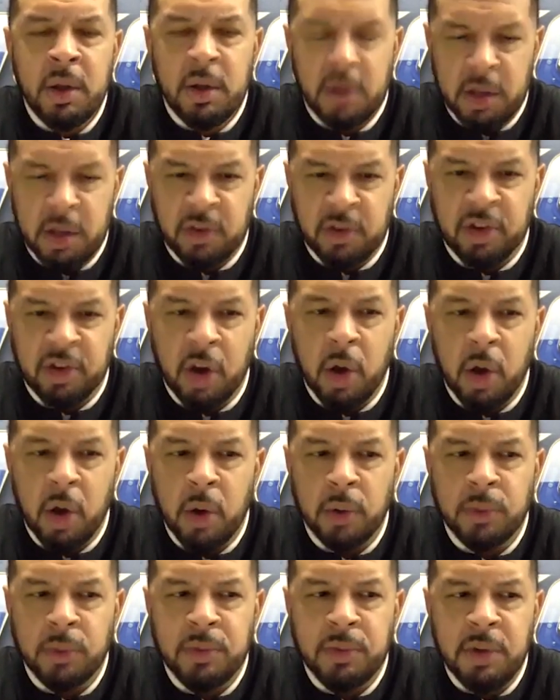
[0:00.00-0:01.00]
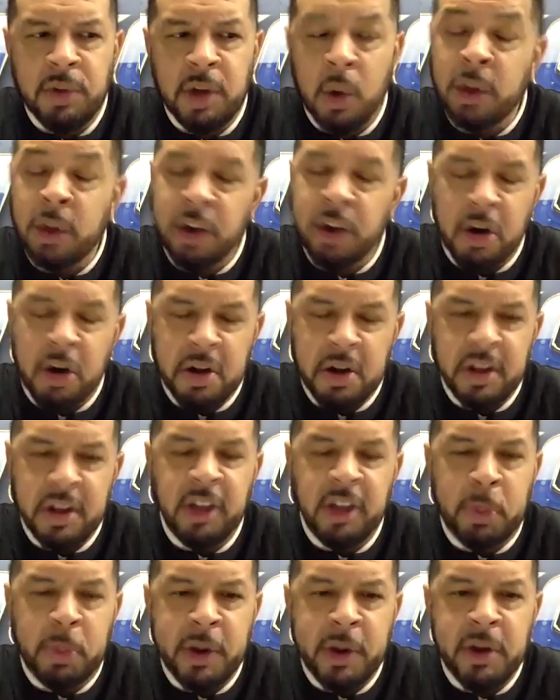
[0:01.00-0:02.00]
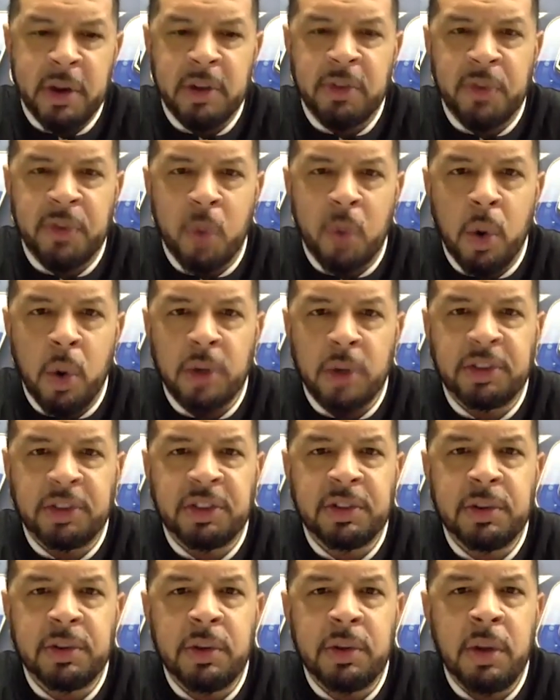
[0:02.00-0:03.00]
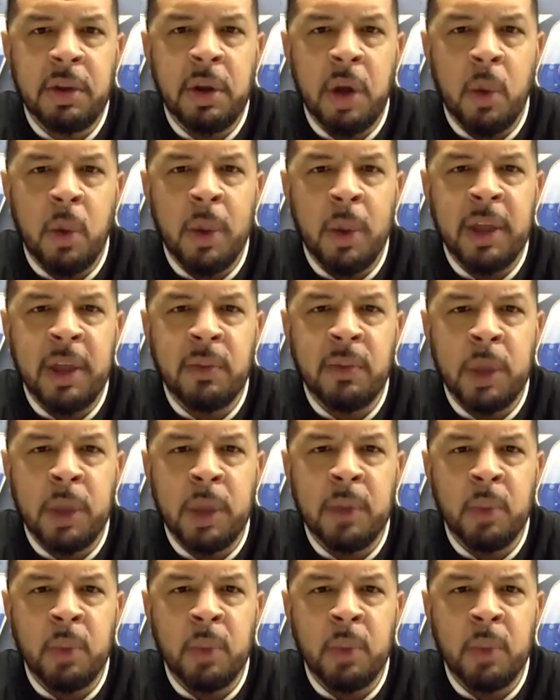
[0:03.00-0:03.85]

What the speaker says: And so, you know, a learning experience for us. You know, we